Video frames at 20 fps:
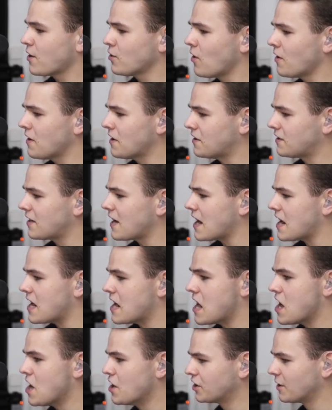can already
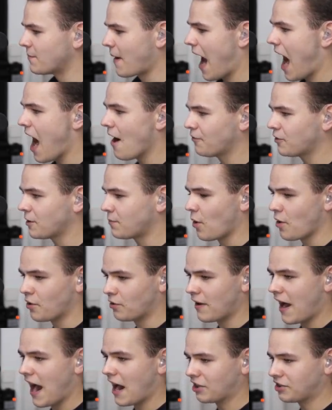see some
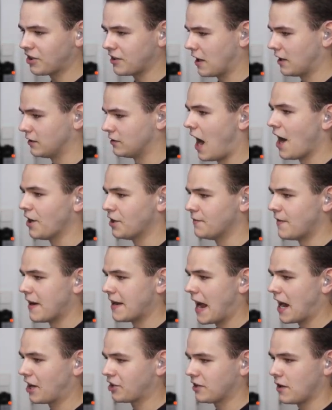afterburner action. A lot of
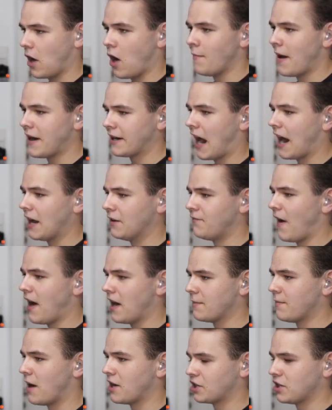it, actually. Oh my god, a
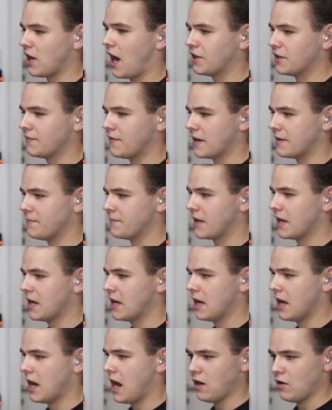very much lot of it.
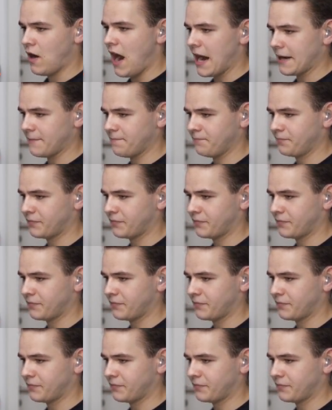All right,